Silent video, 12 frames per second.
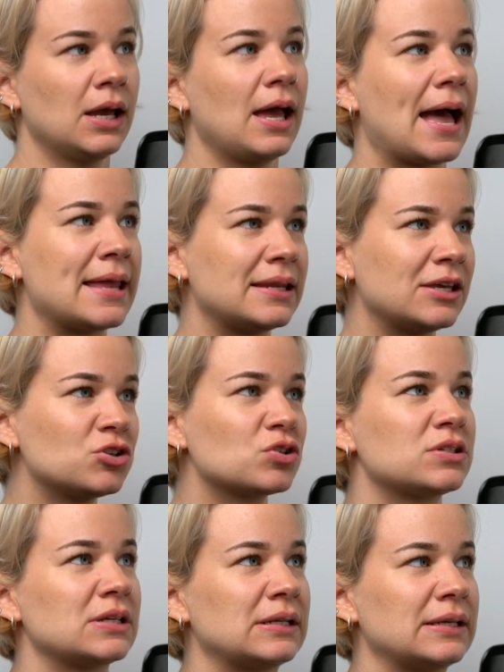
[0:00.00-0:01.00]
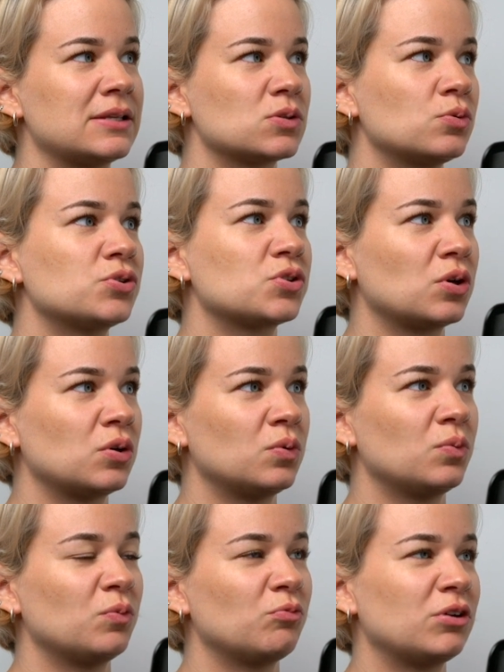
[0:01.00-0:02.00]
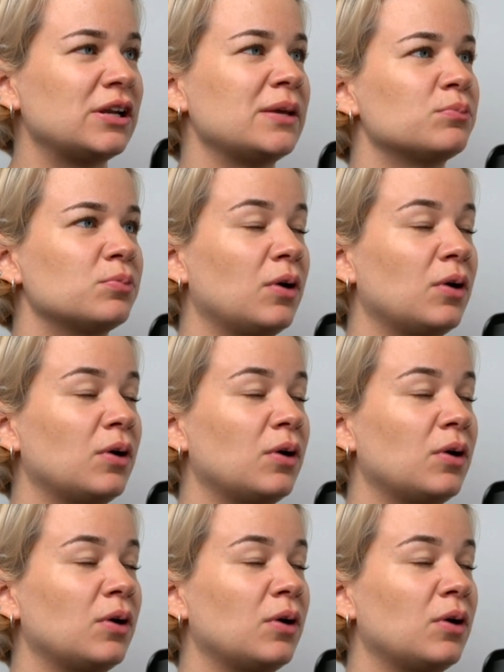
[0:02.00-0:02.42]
And interestingly, it's also really,